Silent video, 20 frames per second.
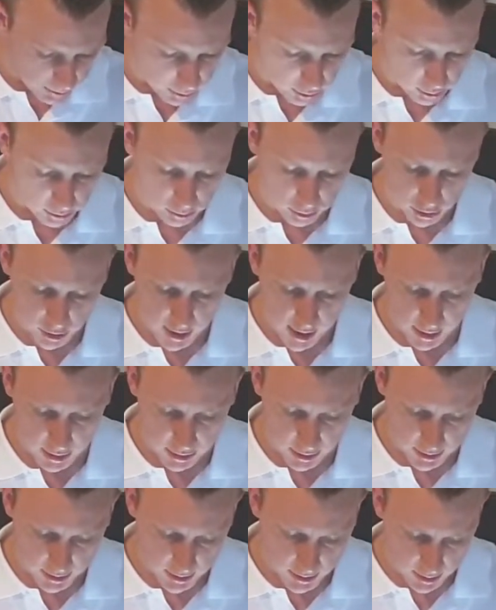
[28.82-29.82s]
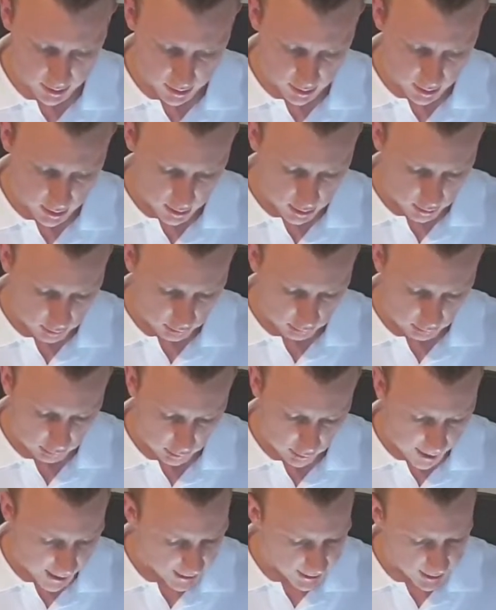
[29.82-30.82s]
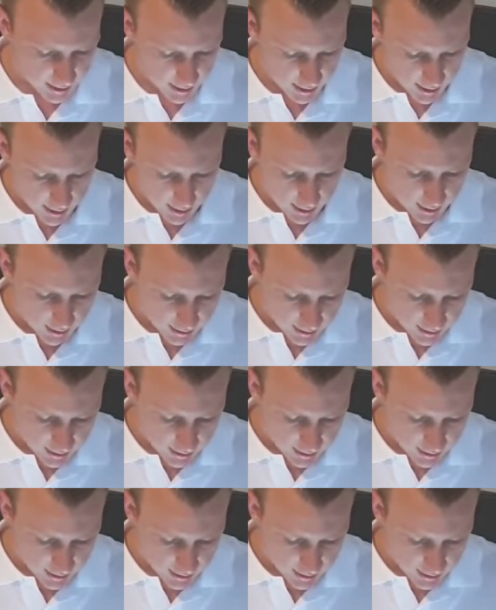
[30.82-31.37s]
portable chargers. Right. He